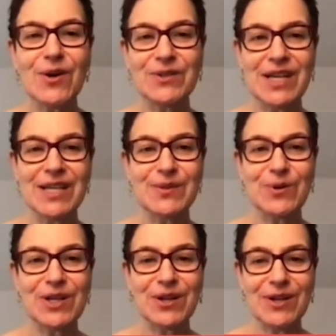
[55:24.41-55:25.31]
Hotez
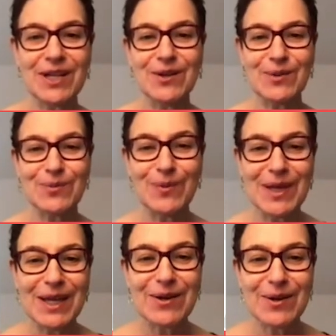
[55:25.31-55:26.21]
were here, he
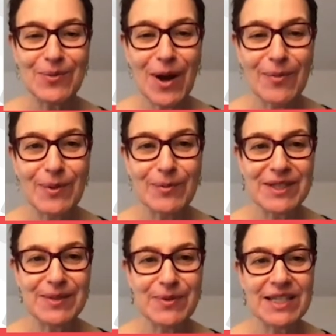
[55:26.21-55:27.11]
could
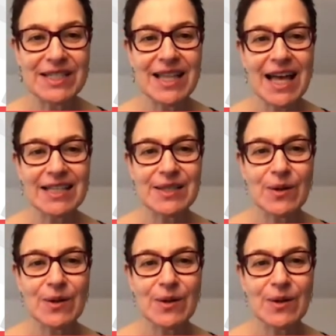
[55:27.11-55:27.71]
probably speak to that.